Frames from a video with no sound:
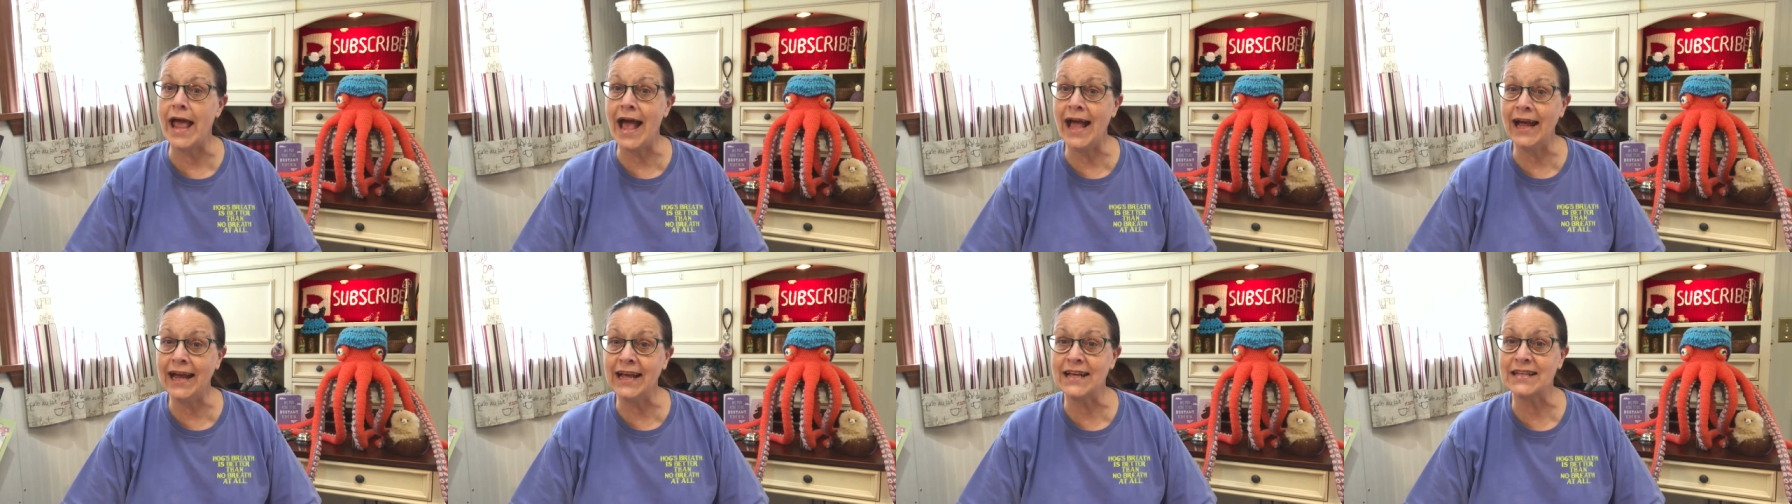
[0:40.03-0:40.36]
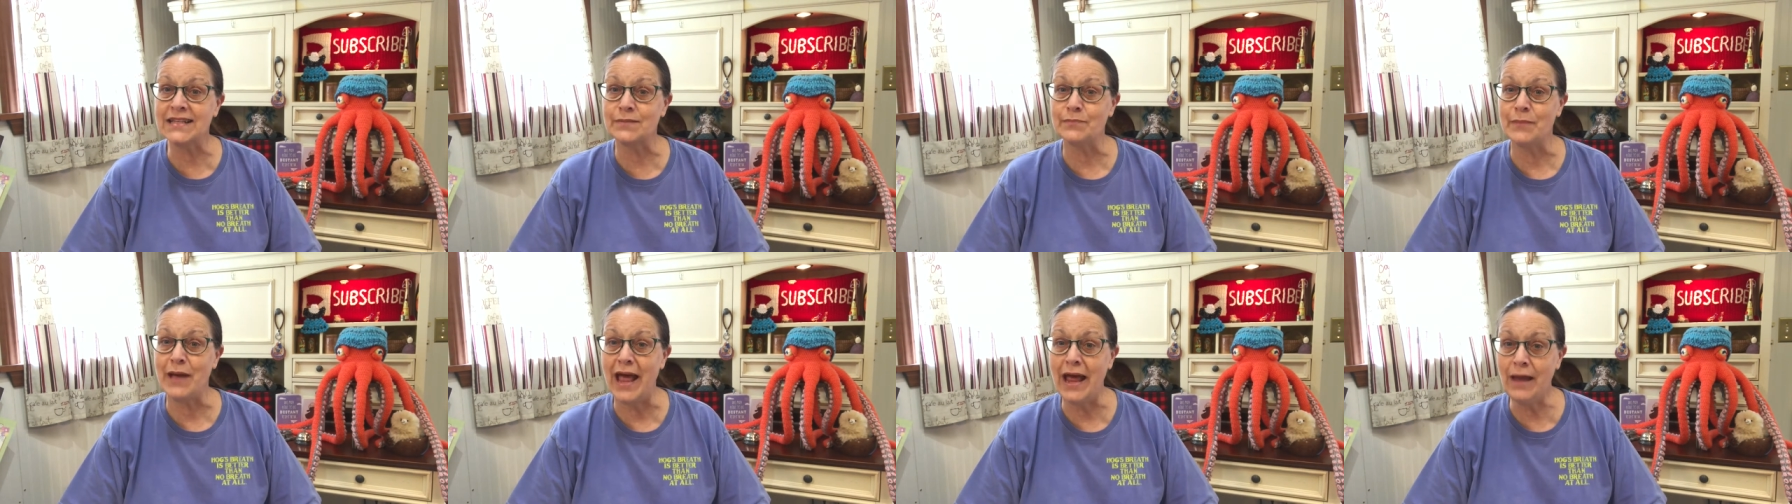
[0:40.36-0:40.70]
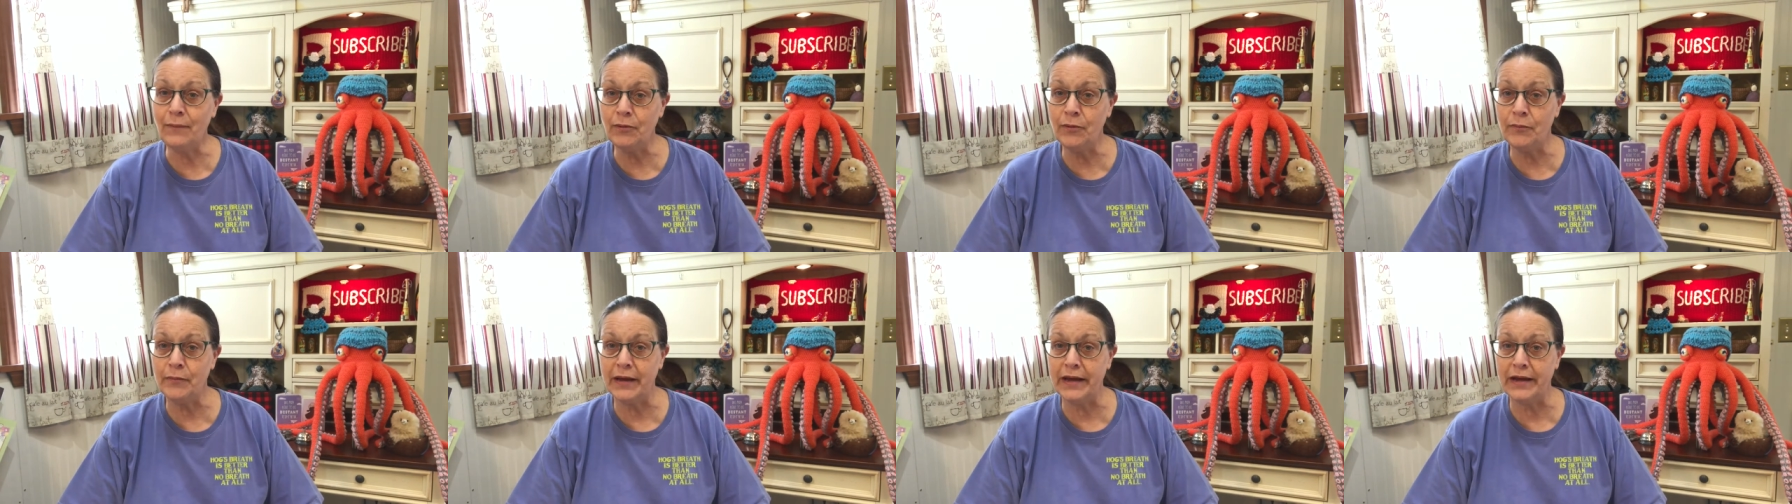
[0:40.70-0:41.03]
I got some
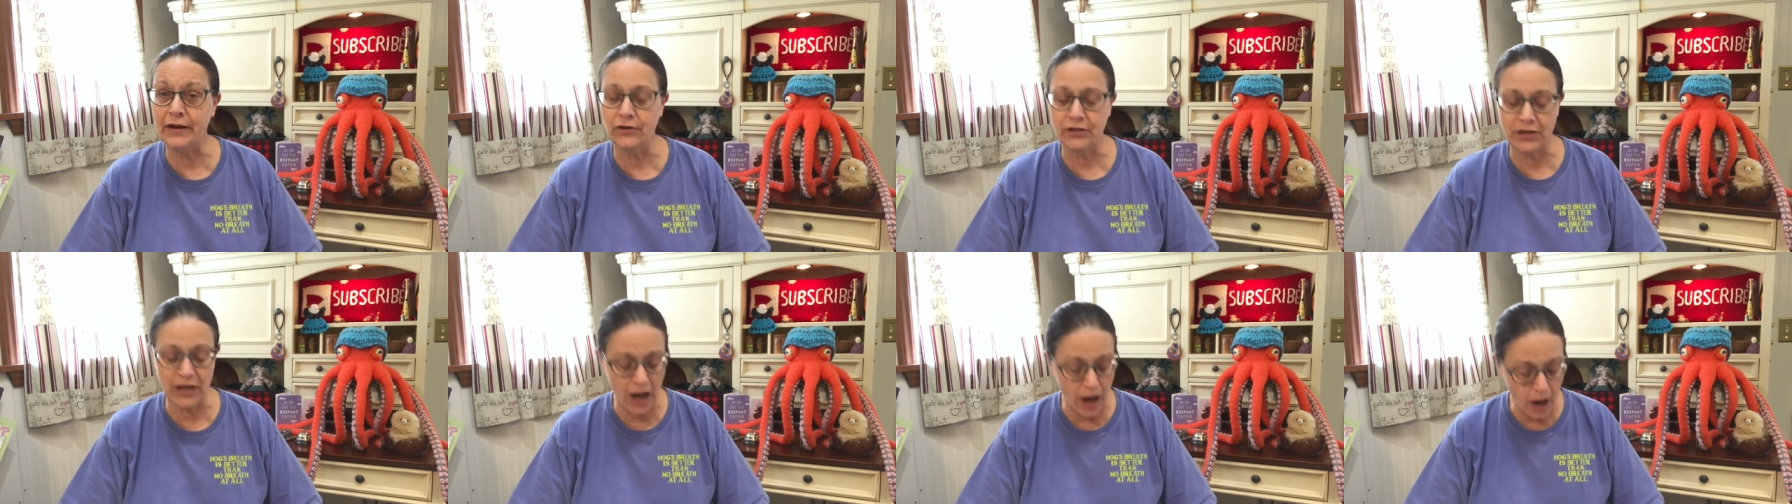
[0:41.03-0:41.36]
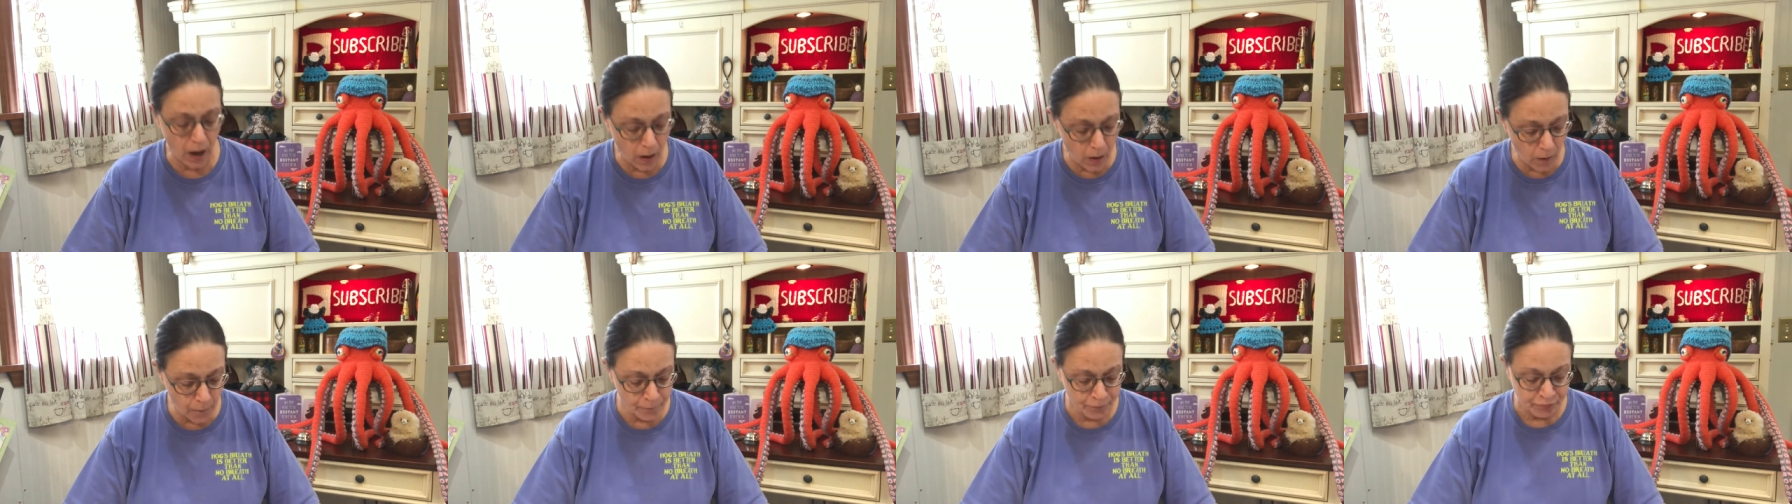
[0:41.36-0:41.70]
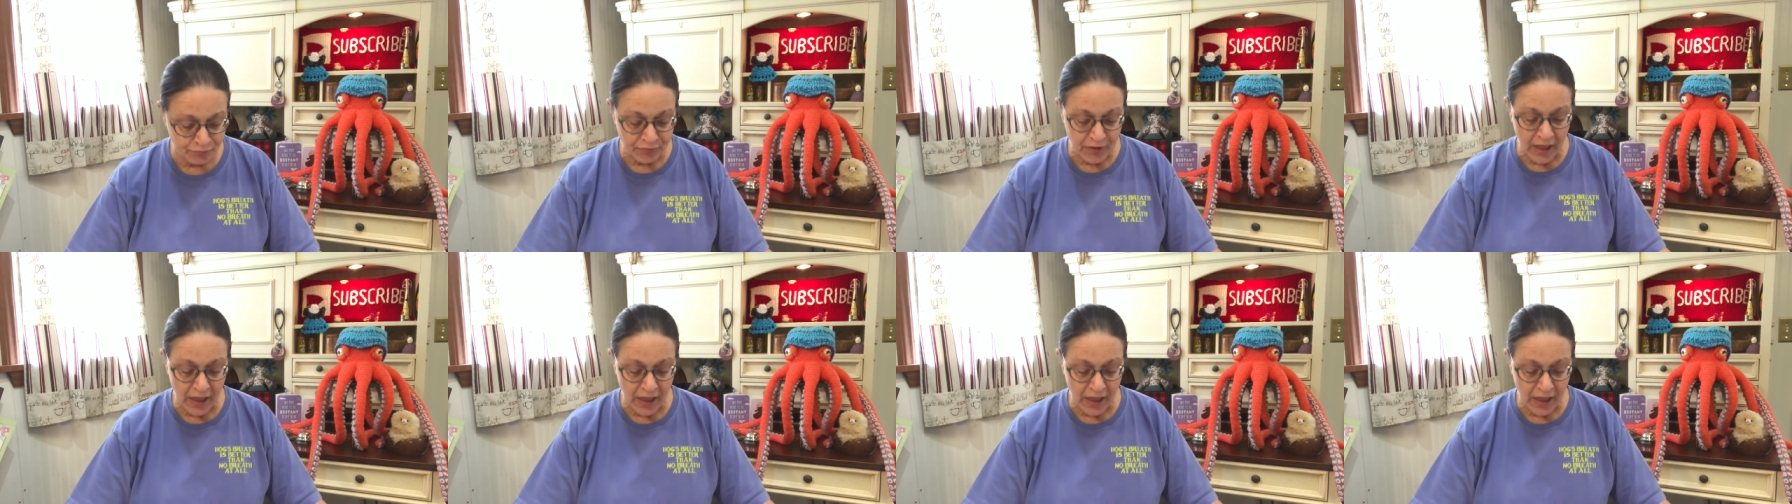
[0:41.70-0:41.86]
happy mail, y'all.